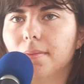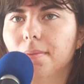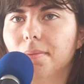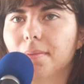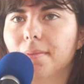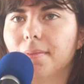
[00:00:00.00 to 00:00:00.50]

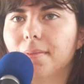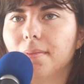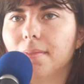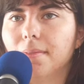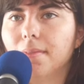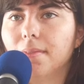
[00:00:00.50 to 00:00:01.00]
Mm.
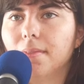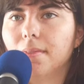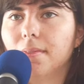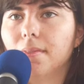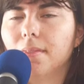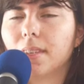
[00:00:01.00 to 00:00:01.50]

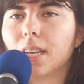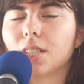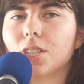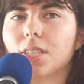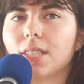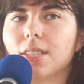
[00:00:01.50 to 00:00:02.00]

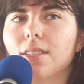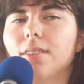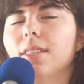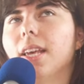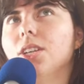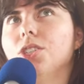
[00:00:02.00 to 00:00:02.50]
Because she doesn't
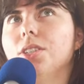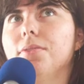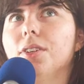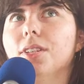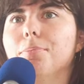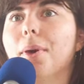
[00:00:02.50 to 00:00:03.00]
say she
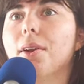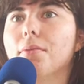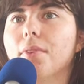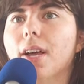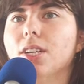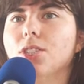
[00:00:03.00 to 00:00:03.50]
feels
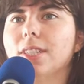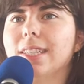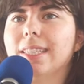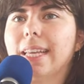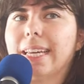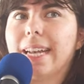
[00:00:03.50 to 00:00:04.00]
butterflies, she
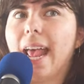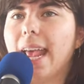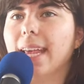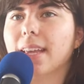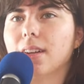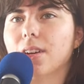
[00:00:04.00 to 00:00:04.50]
says it's like an
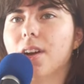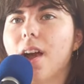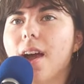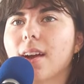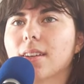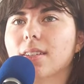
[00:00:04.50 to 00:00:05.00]
ache in her
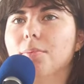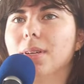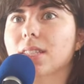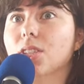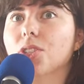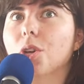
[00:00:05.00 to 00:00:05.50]
heart,
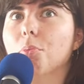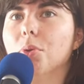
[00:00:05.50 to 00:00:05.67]
because it's so